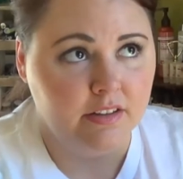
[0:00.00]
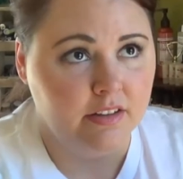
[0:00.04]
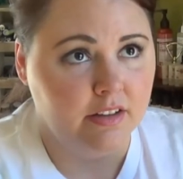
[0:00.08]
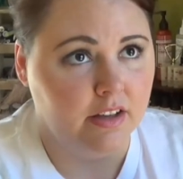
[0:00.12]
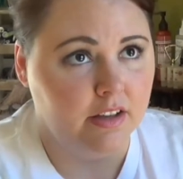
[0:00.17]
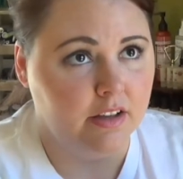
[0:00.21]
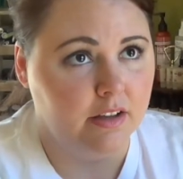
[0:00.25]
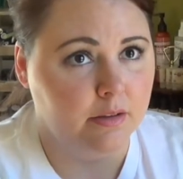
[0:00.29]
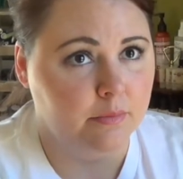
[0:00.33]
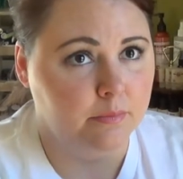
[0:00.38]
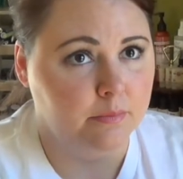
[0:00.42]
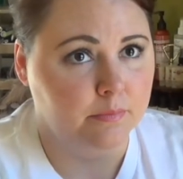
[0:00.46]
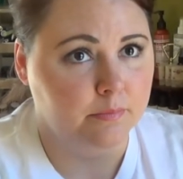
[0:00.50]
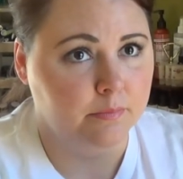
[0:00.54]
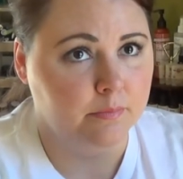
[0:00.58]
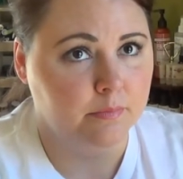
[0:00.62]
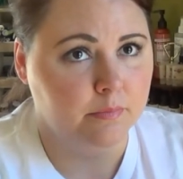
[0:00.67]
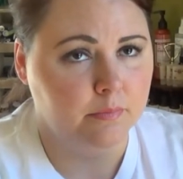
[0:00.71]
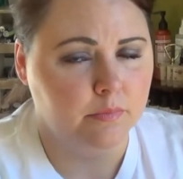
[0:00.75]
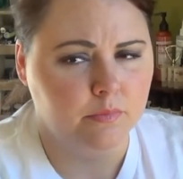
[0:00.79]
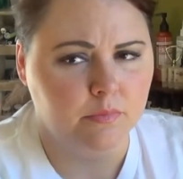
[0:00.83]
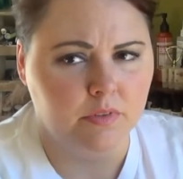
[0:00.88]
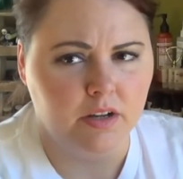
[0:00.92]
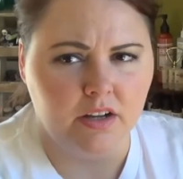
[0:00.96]
um,
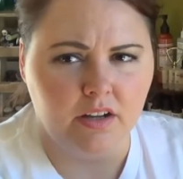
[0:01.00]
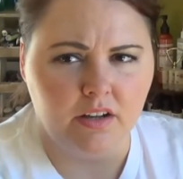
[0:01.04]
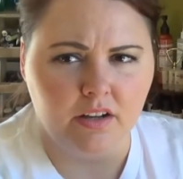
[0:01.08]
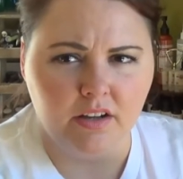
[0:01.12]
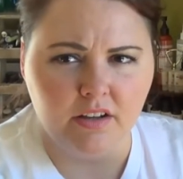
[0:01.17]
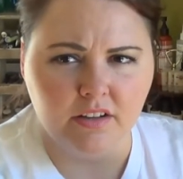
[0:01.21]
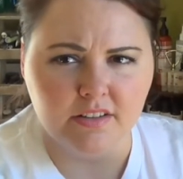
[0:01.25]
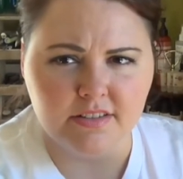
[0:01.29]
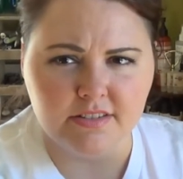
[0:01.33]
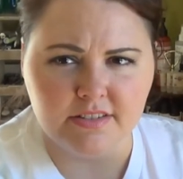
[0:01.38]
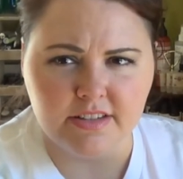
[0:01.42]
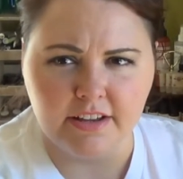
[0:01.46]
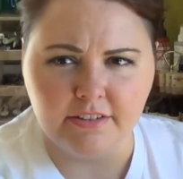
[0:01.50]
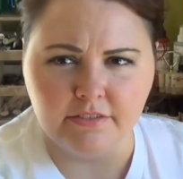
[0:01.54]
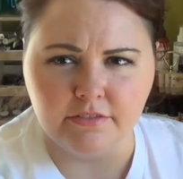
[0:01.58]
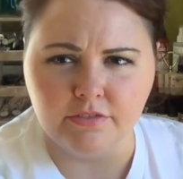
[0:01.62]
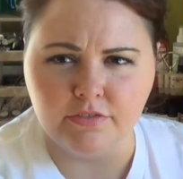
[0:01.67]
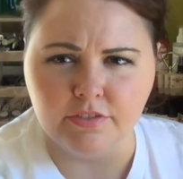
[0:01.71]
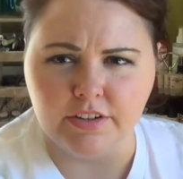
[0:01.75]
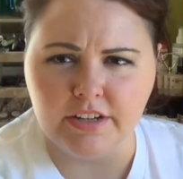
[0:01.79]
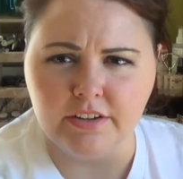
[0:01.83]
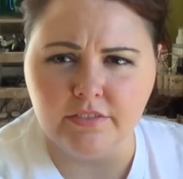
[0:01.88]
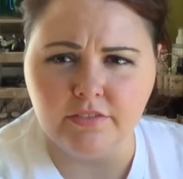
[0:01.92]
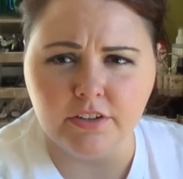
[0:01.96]
a
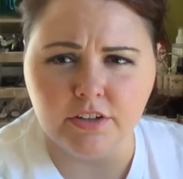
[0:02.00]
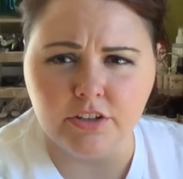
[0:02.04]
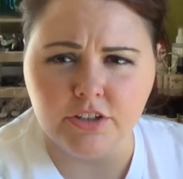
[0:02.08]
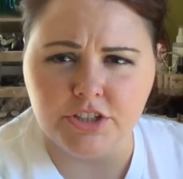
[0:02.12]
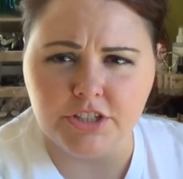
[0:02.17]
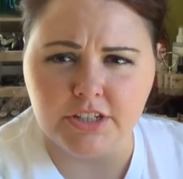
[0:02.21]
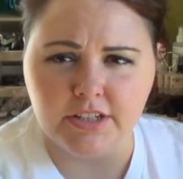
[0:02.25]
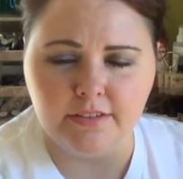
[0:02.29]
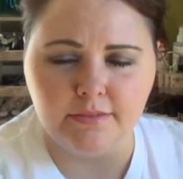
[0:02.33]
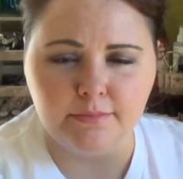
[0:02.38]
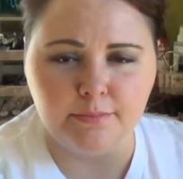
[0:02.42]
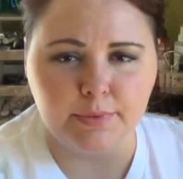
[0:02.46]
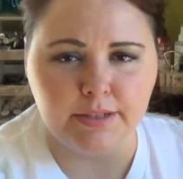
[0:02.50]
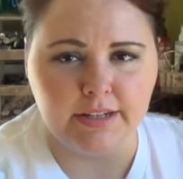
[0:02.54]
scent-free version,